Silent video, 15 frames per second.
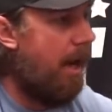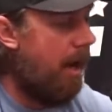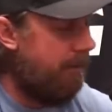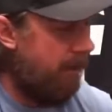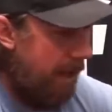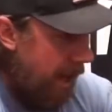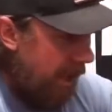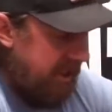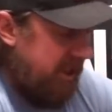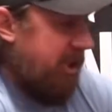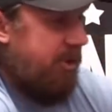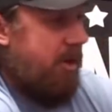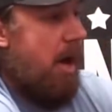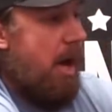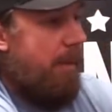And I
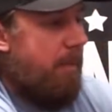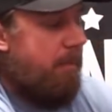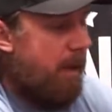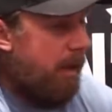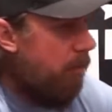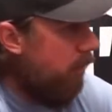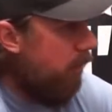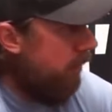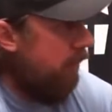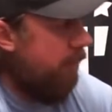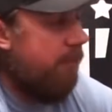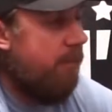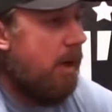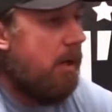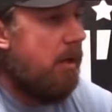stop. I'm like, what the
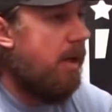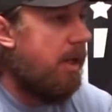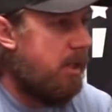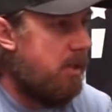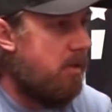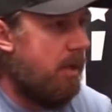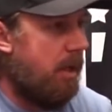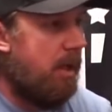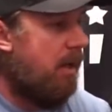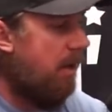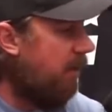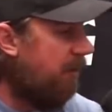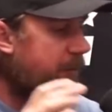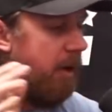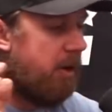fuck are they doing?
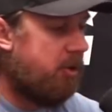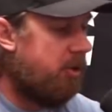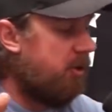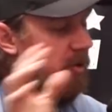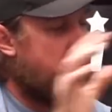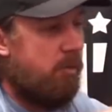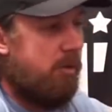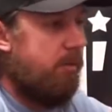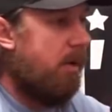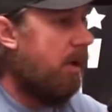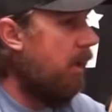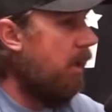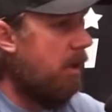And these fire trucks were